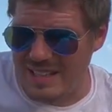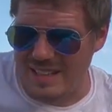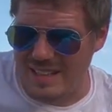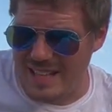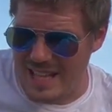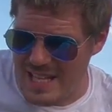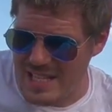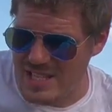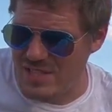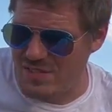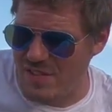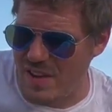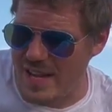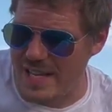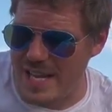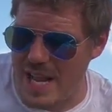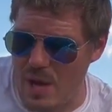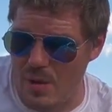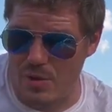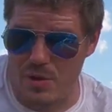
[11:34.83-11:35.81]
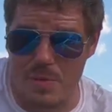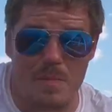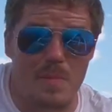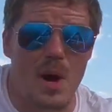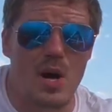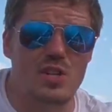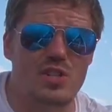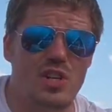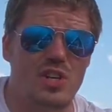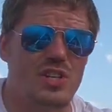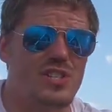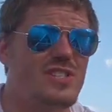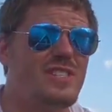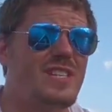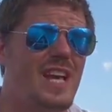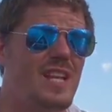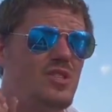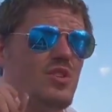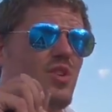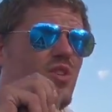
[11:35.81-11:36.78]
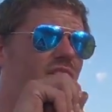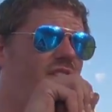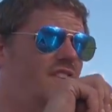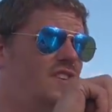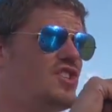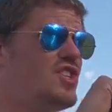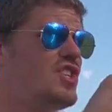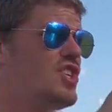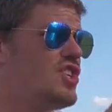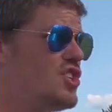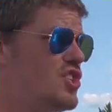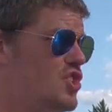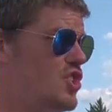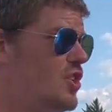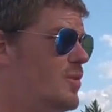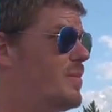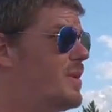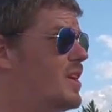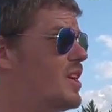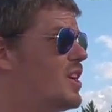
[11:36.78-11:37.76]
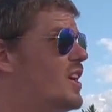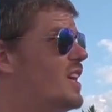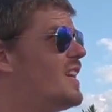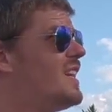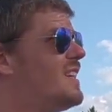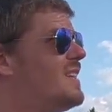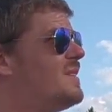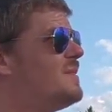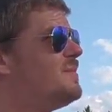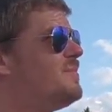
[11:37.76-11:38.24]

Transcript: Let's find out. The bugs are insane, so the fishing should be good.